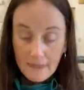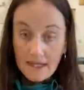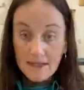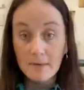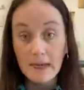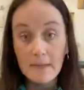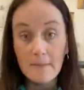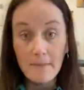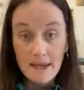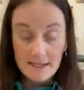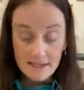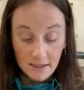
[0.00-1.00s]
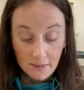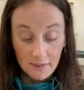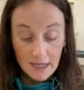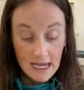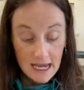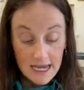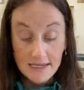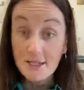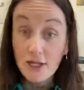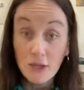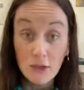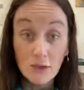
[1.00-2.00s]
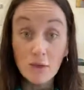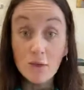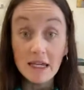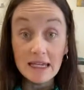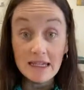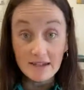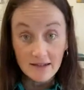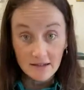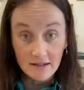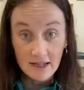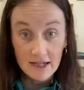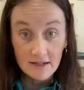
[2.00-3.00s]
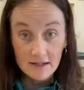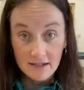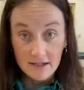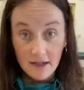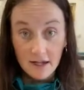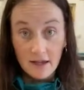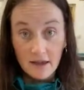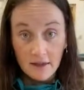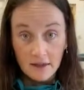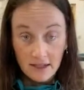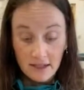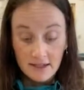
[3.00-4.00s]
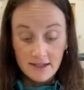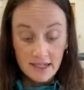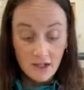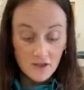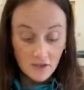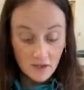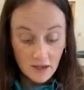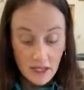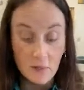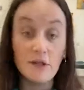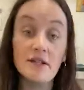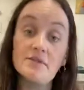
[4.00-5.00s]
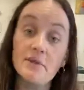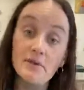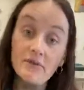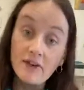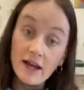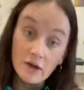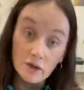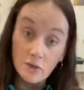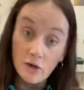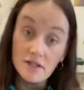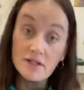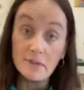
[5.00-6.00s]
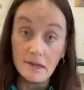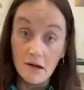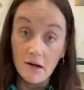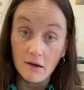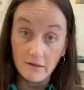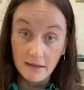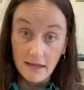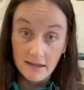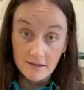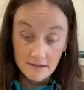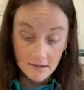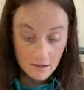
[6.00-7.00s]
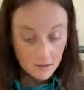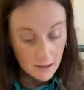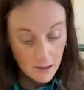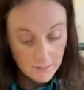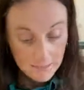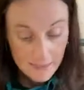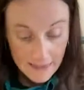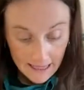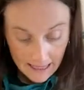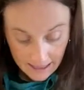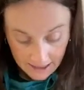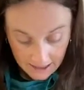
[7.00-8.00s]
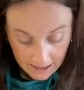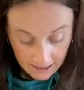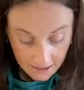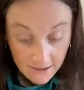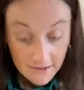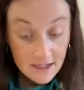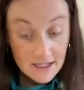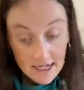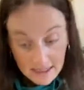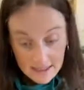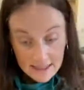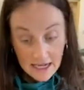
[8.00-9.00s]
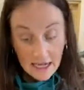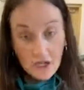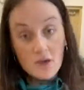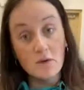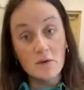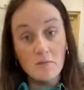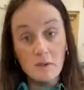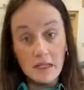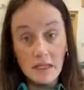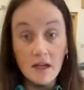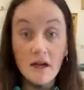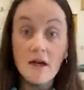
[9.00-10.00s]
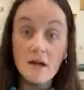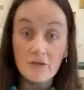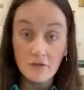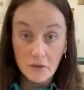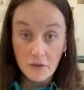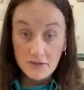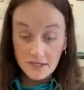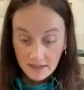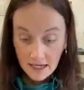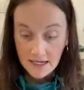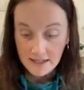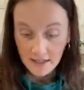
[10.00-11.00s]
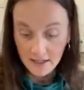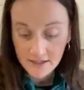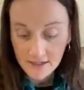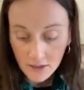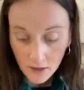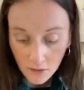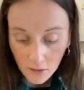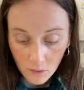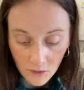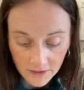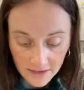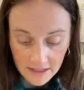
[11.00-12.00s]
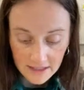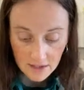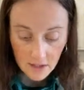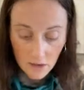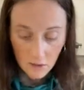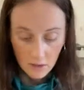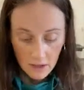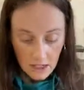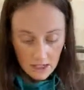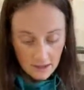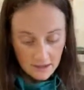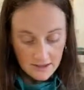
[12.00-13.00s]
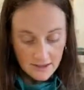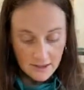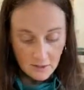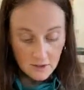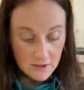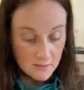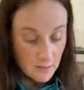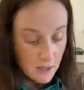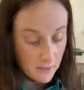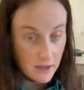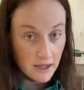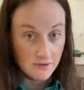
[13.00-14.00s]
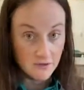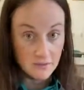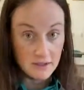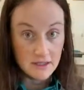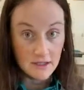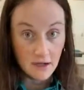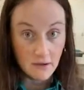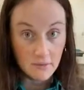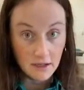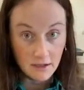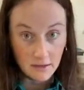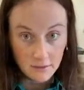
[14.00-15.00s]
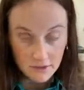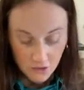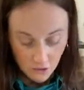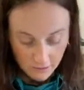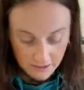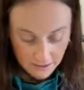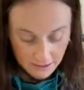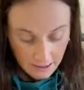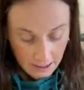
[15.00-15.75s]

So again, bisque, B-I-S-Q-U-E, is the stage of clay where it has been fired once but not glazed, okay? Then the next stage would be for you to glaze it. So one thing to note this is someone's bobblehead from this year, oh my God, I almost dropped it,